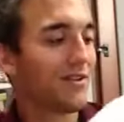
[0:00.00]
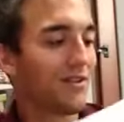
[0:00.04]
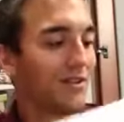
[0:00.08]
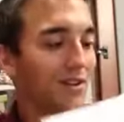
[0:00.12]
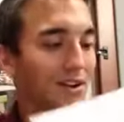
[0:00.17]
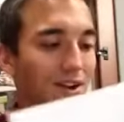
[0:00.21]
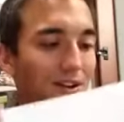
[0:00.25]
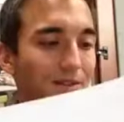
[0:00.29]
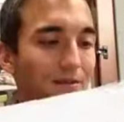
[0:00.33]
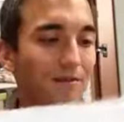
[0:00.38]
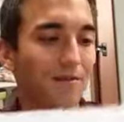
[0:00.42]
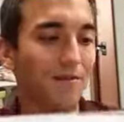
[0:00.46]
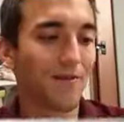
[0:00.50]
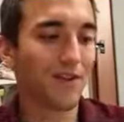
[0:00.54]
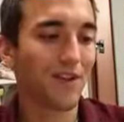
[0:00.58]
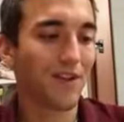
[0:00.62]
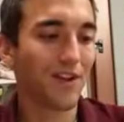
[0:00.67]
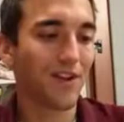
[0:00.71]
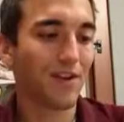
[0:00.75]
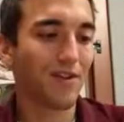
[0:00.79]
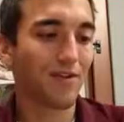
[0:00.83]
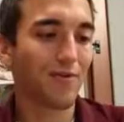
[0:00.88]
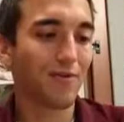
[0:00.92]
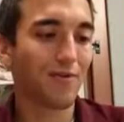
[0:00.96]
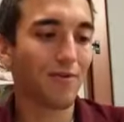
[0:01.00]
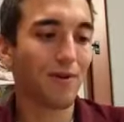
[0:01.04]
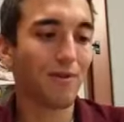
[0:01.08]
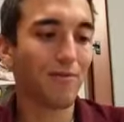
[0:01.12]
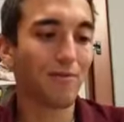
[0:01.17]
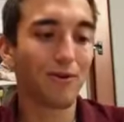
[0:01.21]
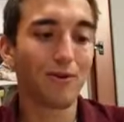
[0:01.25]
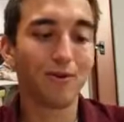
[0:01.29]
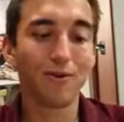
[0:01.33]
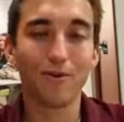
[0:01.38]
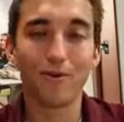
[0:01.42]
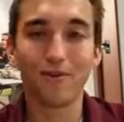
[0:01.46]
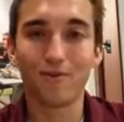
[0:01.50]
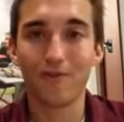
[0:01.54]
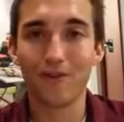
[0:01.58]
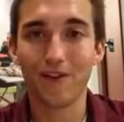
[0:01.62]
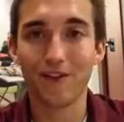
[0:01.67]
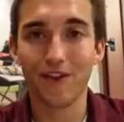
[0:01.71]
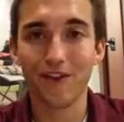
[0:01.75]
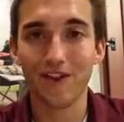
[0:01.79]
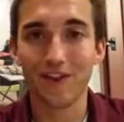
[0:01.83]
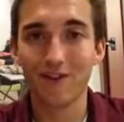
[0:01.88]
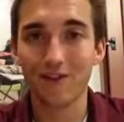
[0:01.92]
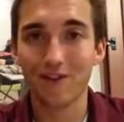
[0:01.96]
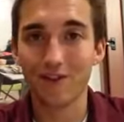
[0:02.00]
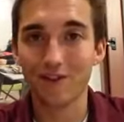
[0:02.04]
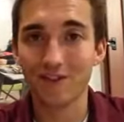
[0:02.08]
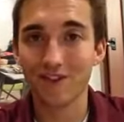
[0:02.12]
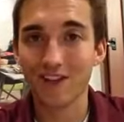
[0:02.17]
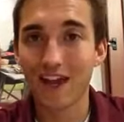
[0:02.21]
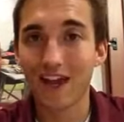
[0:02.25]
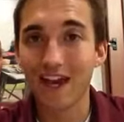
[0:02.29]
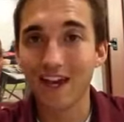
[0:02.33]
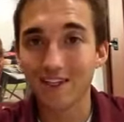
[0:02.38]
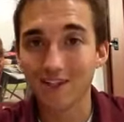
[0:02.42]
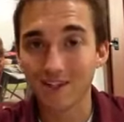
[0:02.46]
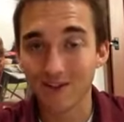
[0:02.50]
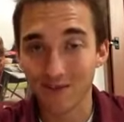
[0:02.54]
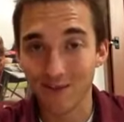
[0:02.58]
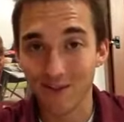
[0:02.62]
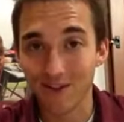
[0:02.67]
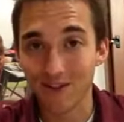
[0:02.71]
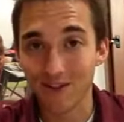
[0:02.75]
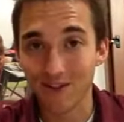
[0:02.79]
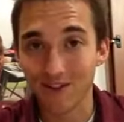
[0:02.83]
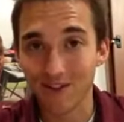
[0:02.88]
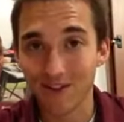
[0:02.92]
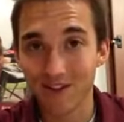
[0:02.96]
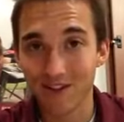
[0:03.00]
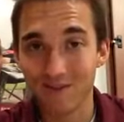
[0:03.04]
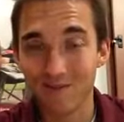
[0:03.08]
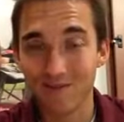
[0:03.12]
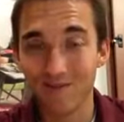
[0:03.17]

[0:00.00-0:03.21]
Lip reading: right, remember if there's an asterisk,